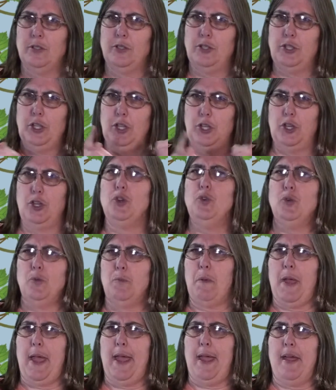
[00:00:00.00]
do
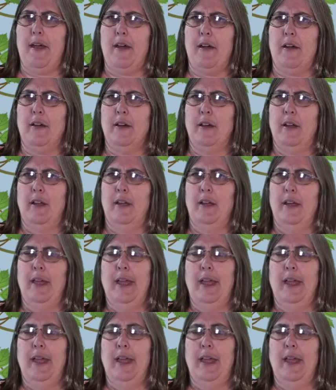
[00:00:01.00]
you bear?